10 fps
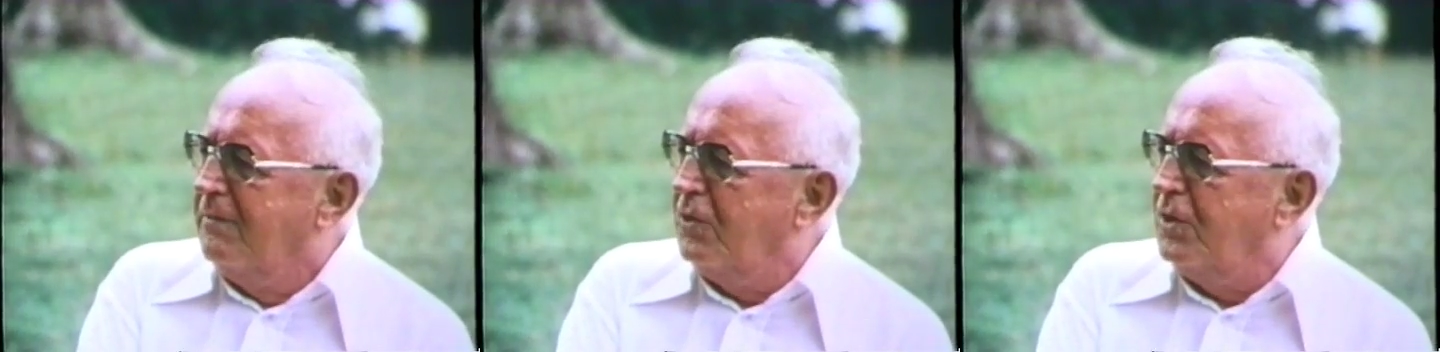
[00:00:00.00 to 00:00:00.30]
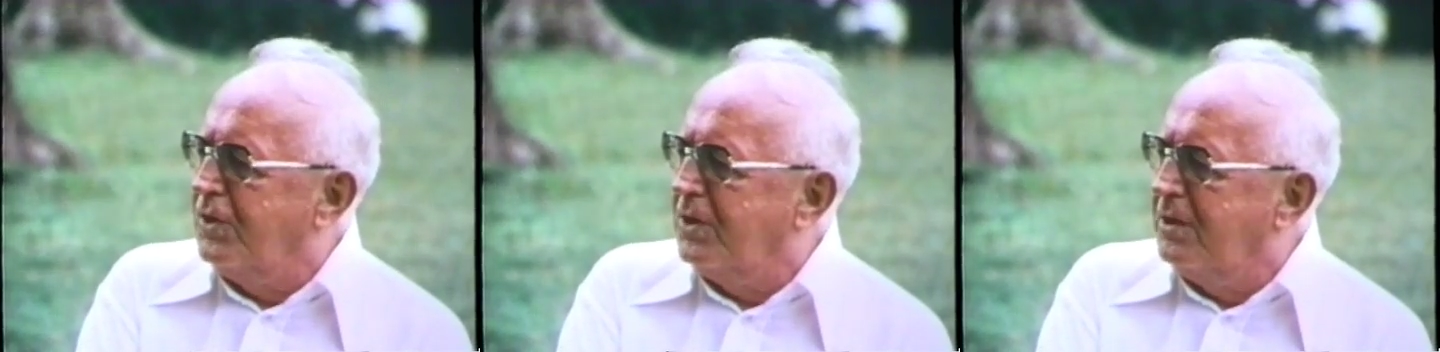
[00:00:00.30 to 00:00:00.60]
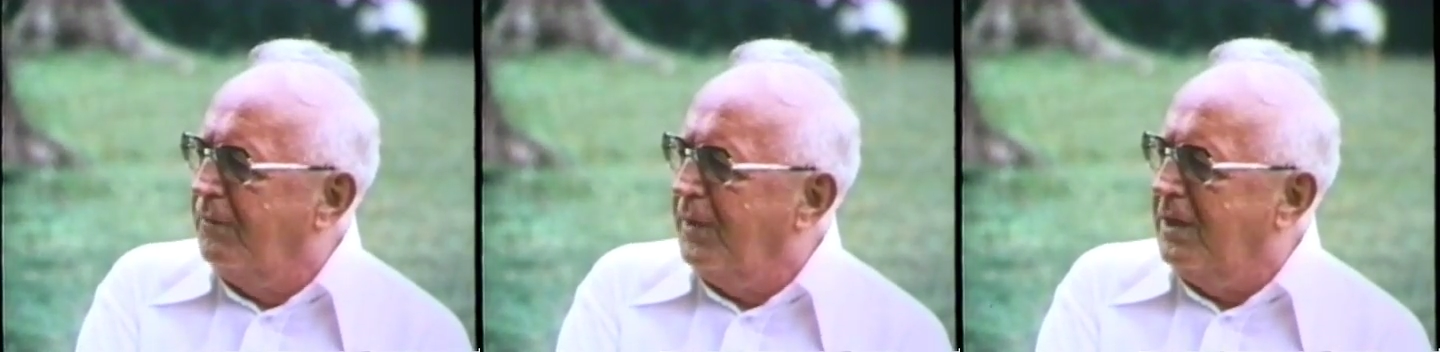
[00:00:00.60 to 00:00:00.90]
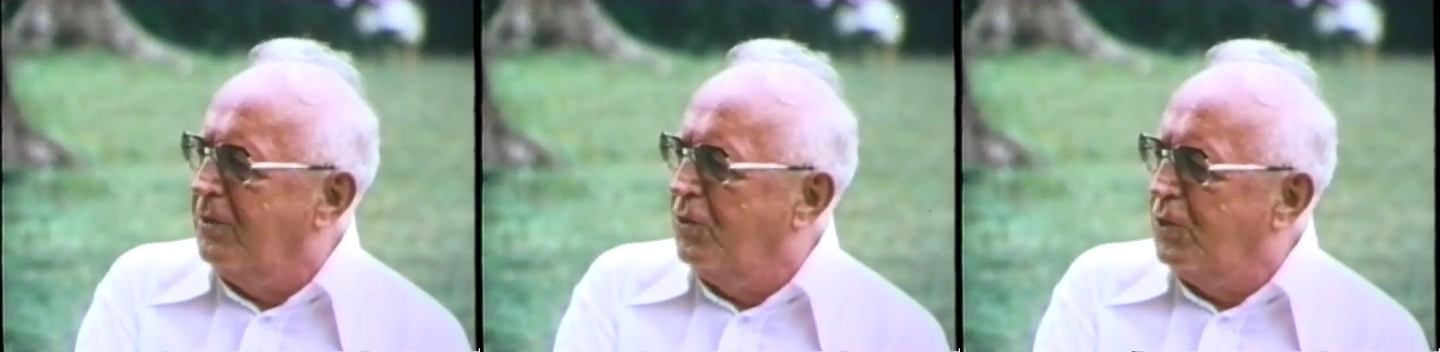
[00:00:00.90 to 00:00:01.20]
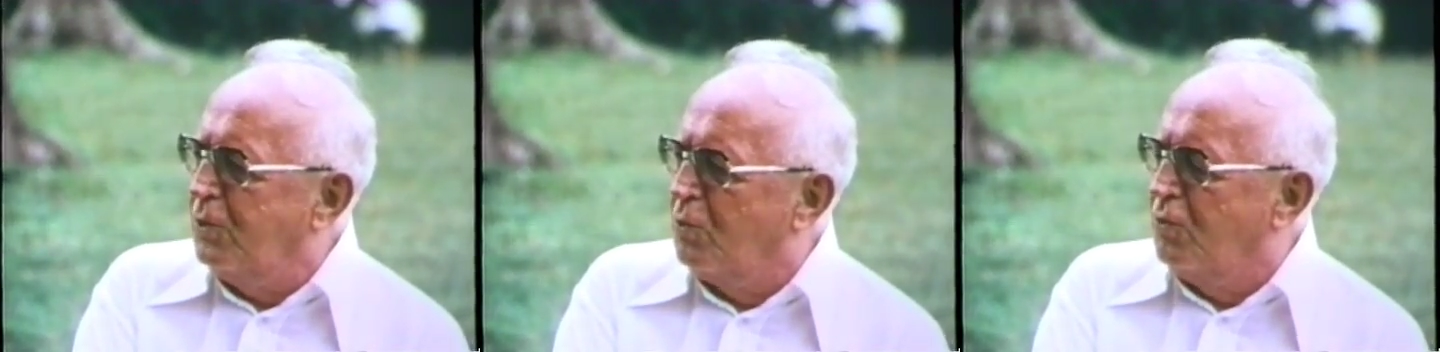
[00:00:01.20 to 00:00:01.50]
was the
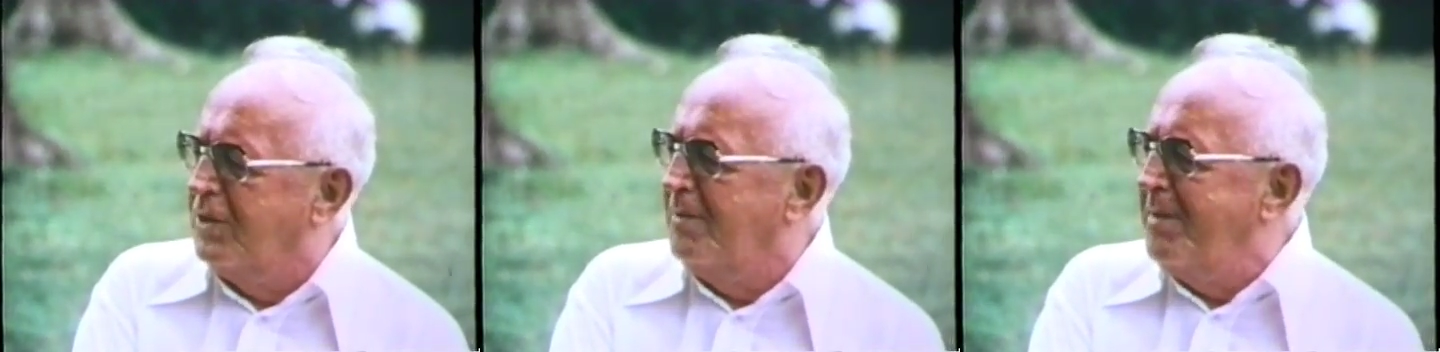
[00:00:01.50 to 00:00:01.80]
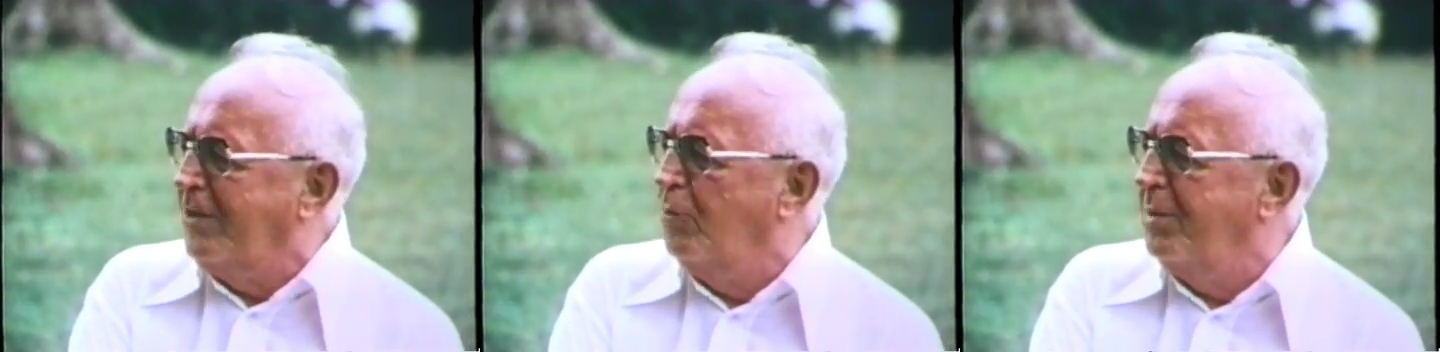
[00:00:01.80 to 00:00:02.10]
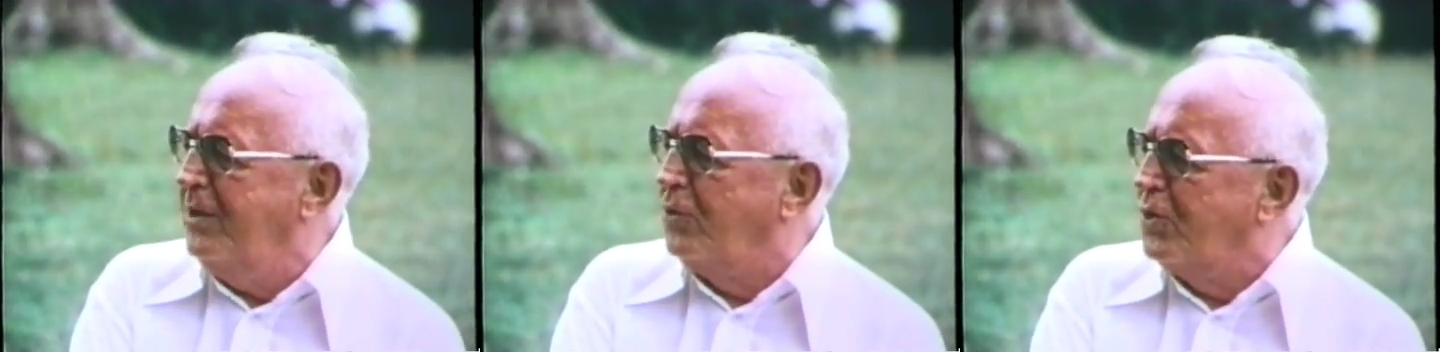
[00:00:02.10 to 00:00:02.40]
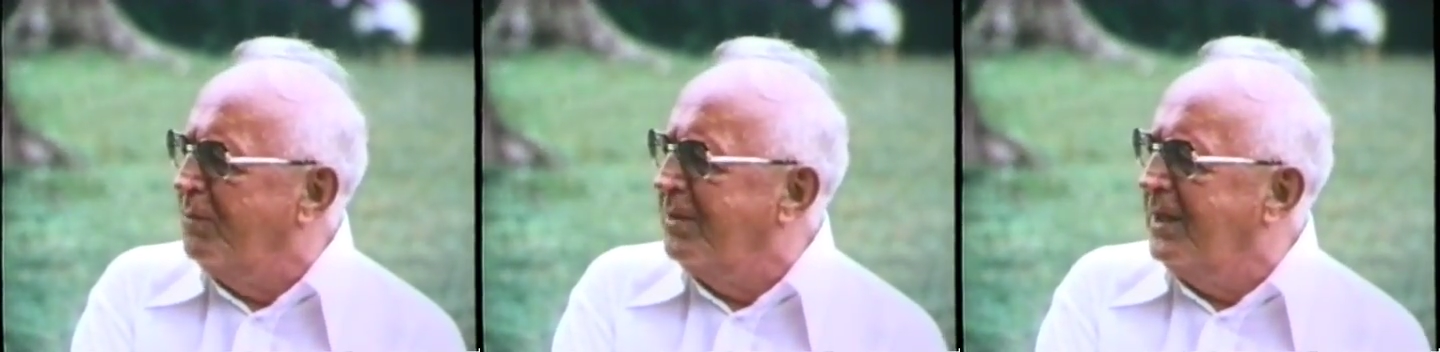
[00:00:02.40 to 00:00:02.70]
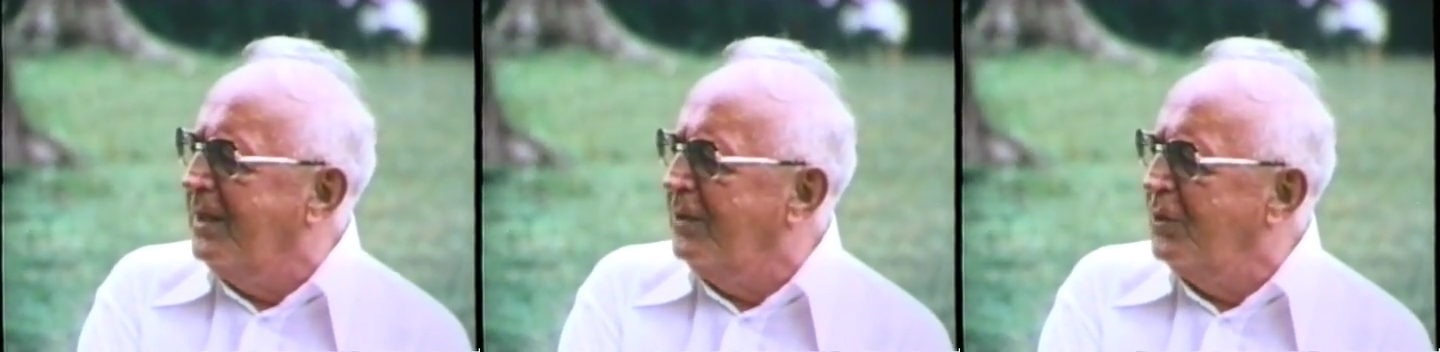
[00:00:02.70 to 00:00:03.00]
fellows who couldn't get back to base or
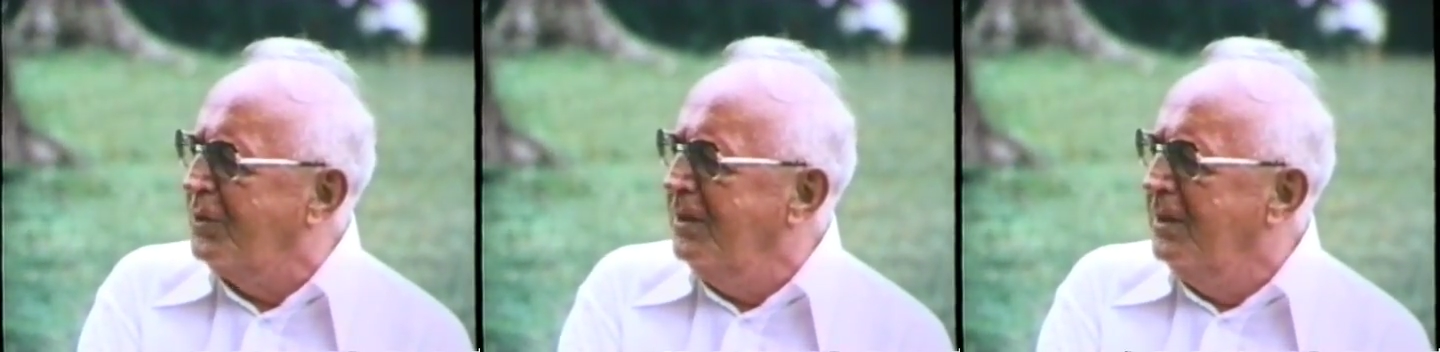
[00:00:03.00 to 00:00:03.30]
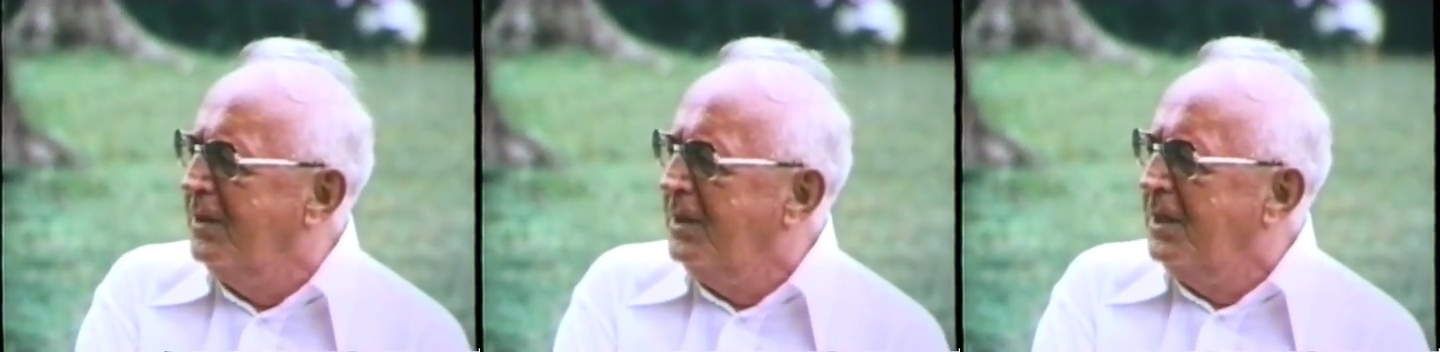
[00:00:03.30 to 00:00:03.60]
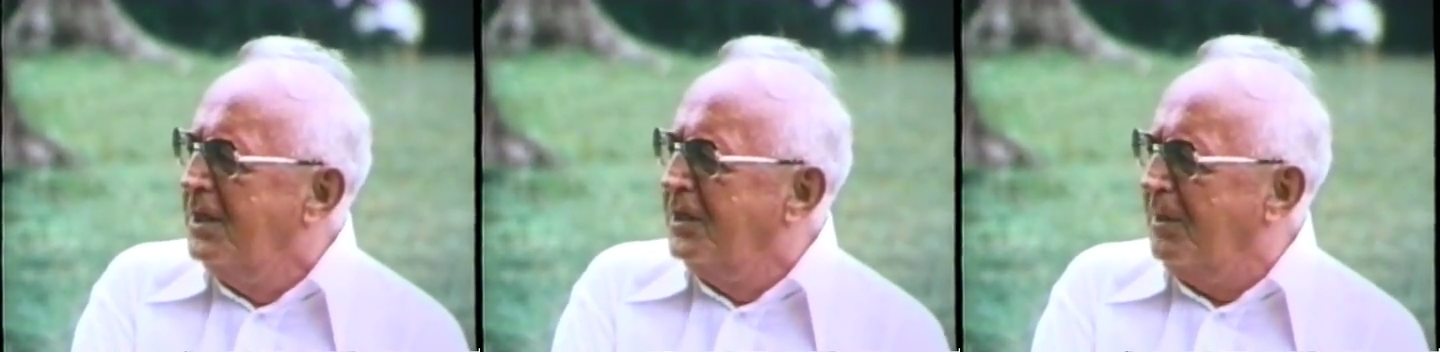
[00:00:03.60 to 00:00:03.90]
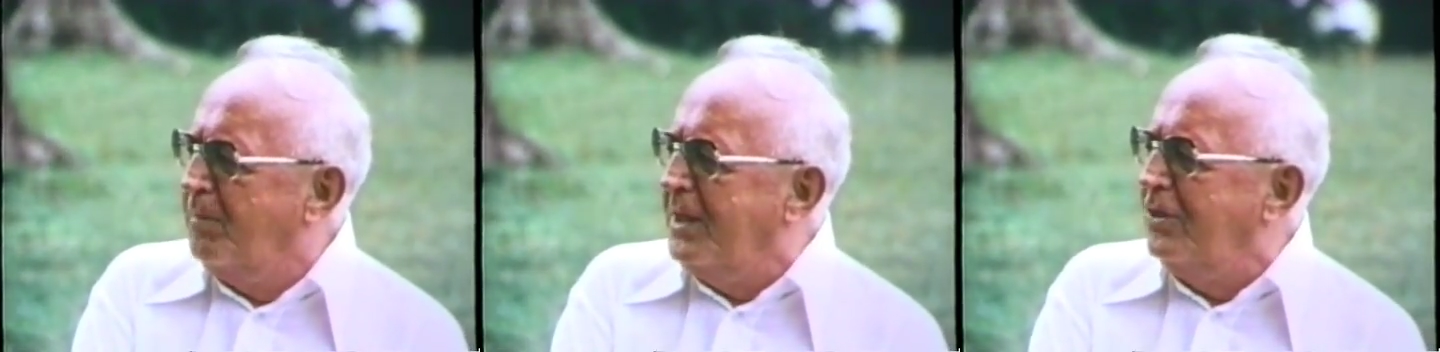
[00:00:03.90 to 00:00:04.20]
something like this. Their